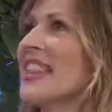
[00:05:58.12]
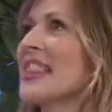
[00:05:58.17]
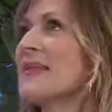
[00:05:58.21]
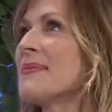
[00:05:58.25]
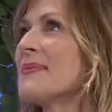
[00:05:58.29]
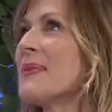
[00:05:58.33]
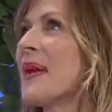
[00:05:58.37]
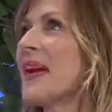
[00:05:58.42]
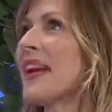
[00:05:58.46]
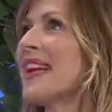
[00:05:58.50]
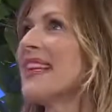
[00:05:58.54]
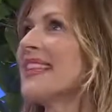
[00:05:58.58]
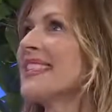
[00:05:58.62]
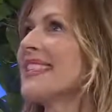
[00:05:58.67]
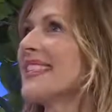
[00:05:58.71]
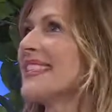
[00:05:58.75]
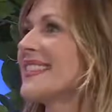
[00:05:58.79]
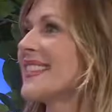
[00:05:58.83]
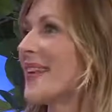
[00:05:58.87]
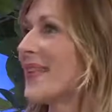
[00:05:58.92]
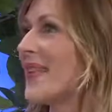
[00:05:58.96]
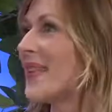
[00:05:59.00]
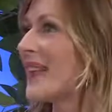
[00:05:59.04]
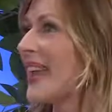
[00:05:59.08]
the point is,
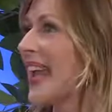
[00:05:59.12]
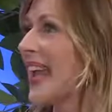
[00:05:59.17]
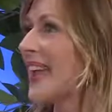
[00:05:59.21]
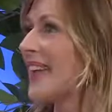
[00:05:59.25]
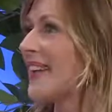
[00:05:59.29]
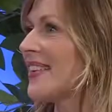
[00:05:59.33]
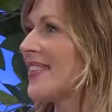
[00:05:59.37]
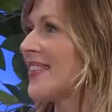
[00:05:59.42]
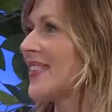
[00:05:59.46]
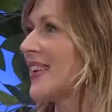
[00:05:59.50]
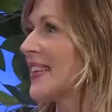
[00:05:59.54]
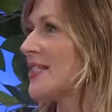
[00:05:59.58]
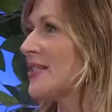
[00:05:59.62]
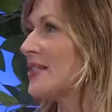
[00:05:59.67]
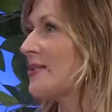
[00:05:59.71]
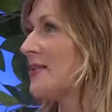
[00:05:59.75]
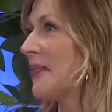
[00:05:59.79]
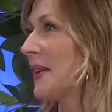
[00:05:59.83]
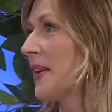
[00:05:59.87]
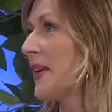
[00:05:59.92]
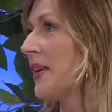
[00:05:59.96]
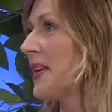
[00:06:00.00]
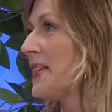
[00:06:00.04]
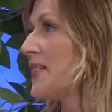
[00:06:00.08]
it's okay to
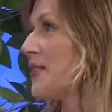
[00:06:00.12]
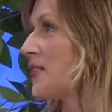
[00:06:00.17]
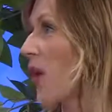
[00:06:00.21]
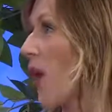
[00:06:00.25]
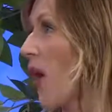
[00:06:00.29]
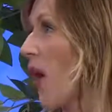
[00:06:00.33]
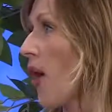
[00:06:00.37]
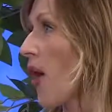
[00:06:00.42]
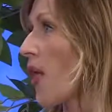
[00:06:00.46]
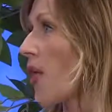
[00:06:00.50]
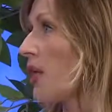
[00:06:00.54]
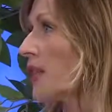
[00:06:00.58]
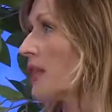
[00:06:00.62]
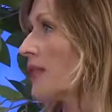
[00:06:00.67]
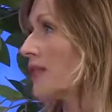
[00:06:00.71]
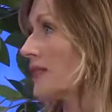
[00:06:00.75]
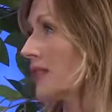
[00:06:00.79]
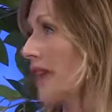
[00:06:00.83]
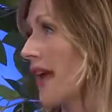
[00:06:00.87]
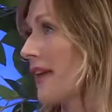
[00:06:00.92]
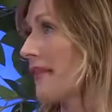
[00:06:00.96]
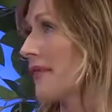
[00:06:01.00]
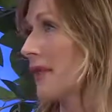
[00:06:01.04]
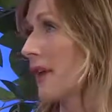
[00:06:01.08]
experience all of
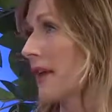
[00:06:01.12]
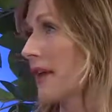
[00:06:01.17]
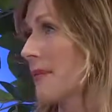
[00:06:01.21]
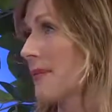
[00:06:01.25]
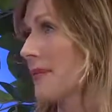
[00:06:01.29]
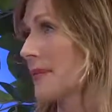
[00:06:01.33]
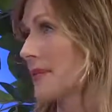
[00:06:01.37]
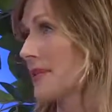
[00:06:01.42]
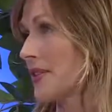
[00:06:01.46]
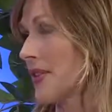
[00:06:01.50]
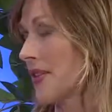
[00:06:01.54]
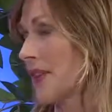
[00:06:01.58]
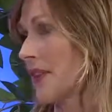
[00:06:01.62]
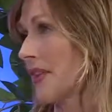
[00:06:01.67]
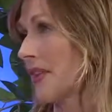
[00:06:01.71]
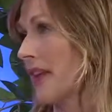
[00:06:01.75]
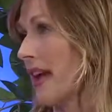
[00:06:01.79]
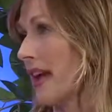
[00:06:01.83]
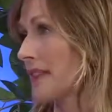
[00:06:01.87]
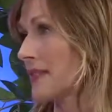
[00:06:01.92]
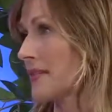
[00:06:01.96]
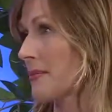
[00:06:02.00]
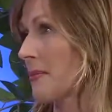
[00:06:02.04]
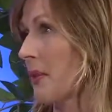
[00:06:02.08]
life right up until the
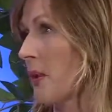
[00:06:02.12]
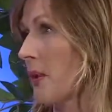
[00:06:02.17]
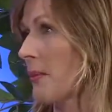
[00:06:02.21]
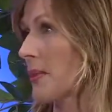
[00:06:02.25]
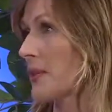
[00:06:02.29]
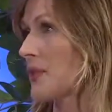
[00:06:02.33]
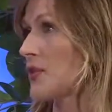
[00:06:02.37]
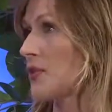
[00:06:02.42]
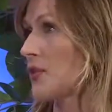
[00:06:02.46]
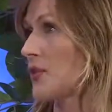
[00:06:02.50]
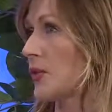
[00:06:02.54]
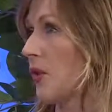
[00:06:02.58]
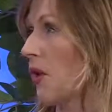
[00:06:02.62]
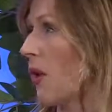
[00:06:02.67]
last moment, to